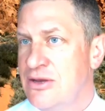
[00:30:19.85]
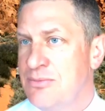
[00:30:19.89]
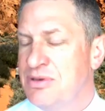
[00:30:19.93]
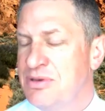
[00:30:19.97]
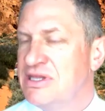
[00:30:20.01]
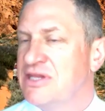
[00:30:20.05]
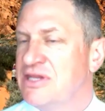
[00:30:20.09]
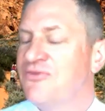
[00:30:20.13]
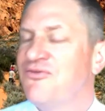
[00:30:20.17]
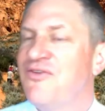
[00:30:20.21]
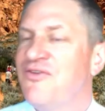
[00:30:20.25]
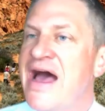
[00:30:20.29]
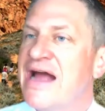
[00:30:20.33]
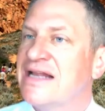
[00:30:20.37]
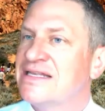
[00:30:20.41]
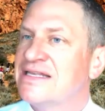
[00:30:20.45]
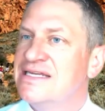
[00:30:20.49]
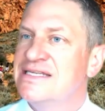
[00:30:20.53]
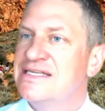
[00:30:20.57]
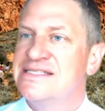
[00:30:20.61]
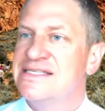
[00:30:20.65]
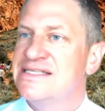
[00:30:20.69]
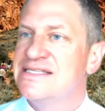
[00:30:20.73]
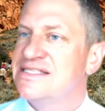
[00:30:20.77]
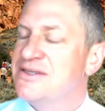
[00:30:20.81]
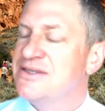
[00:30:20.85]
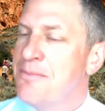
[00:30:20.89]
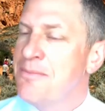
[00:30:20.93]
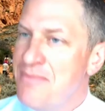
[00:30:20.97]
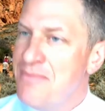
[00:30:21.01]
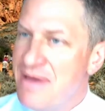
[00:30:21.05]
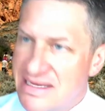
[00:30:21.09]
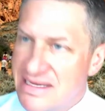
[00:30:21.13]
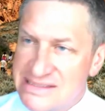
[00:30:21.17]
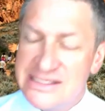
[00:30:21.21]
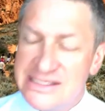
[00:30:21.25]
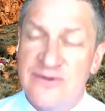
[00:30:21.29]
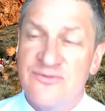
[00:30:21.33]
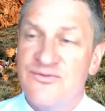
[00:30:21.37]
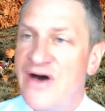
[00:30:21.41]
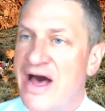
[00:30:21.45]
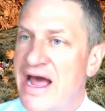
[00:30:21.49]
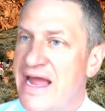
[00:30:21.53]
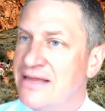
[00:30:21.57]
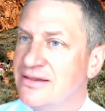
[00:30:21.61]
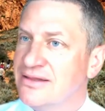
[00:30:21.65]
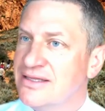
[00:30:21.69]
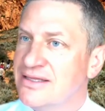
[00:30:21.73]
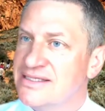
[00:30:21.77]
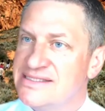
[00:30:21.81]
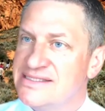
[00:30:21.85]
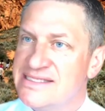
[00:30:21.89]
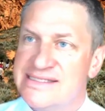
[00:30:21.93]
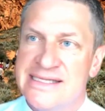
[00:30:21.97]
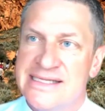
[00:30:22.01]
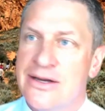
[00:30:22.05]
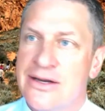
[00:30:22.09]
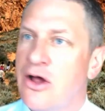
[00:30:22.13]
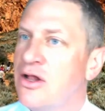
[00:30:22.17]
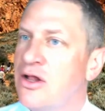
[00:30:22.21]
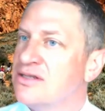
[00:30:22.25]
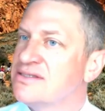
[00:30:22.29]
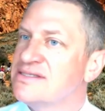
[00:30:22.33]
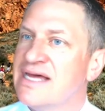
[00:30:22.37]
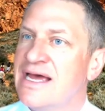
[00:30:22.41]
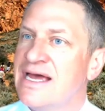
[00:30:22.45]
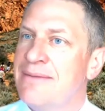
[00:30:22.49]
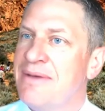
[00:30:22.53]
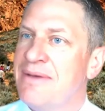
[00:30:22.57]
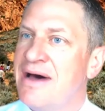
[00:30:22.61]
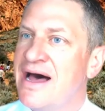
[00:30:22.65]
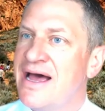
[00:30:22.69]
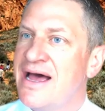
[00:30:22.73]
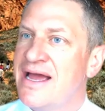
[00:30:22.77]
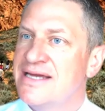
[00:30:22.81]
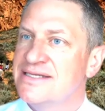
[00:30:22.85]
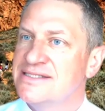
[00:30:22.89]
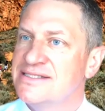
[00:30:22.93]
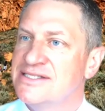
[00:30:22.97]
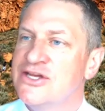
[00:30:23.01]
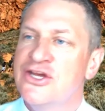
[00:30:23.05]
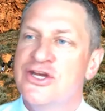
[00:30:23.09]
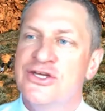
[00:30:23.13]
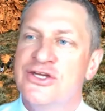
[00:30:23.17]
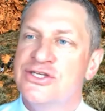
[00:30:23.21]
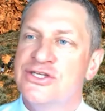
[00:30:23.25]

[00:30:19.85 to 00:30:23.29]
But the fact is, is domestic violence is at all-time highs,